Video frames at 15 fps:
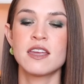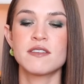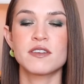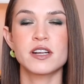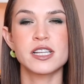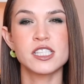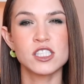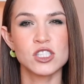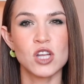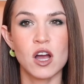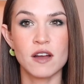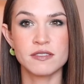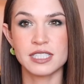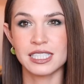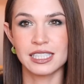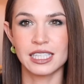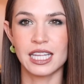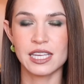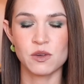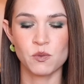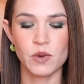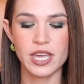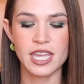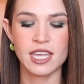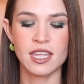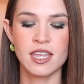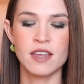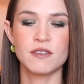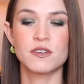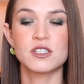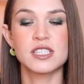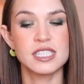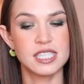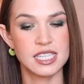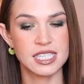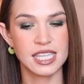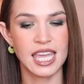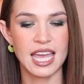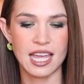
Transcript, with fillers: very soft and lightweight versus this